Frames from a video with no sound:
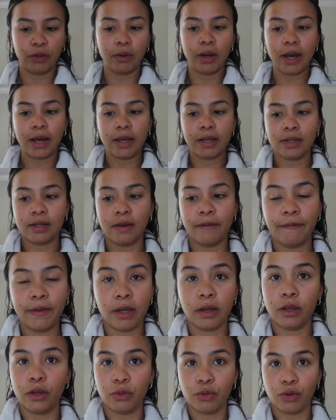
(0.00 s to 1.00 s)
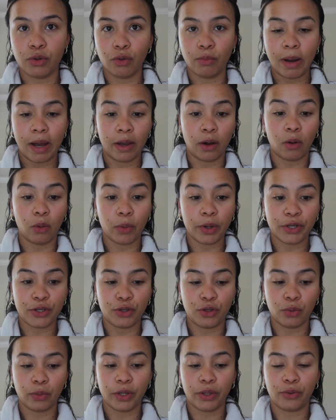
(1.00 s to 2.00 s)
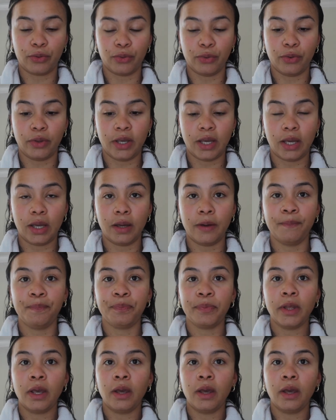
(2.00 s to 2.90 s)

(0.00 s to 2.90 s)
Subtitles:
you guys via YouTube, I always do it through the